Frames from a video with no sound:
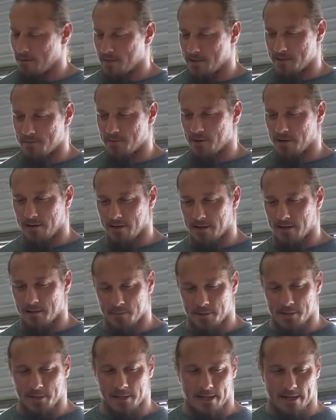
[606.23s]
which is where you're going
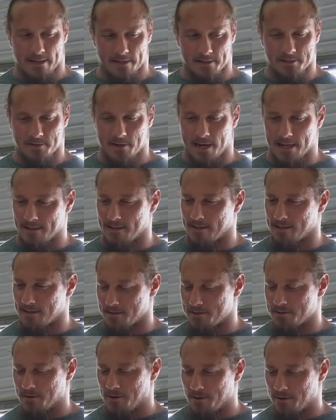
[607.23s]
to build a lot of the strength and
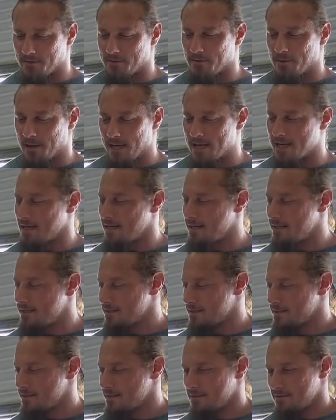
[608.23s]
control of the weight.
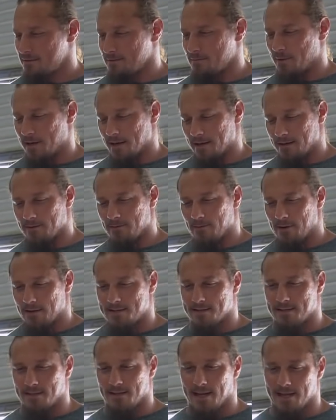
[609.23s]
But
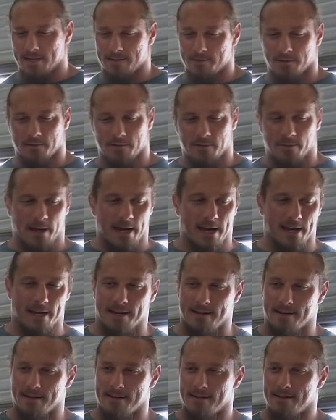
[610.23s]
once the legs move the weight,
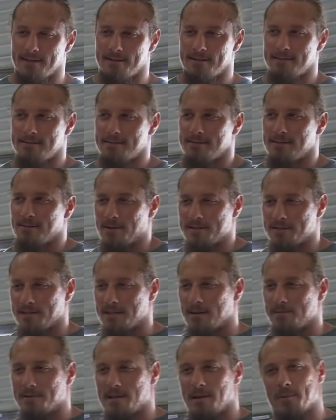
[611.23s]
once
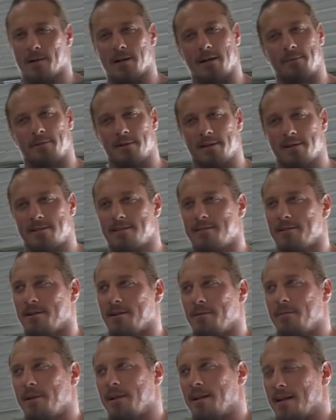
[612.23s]
it comes up a couple inches, you're
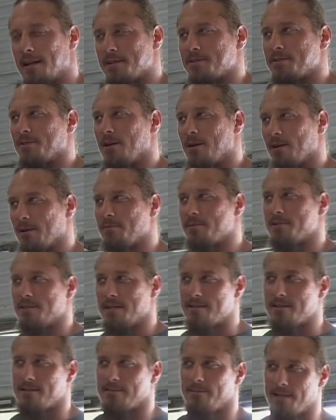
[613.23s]
going to be in a lot stronger
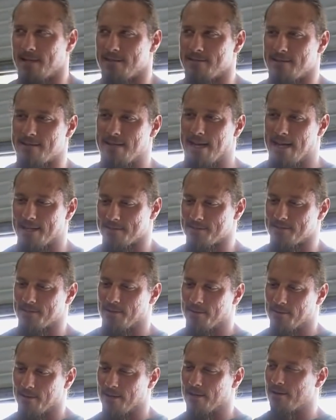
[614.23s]
position because it's not
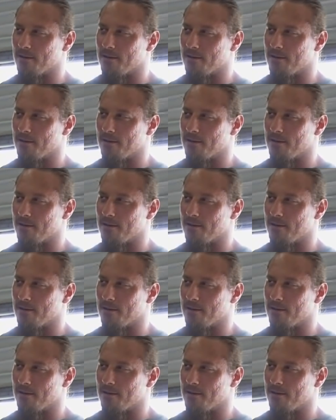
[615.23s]
so low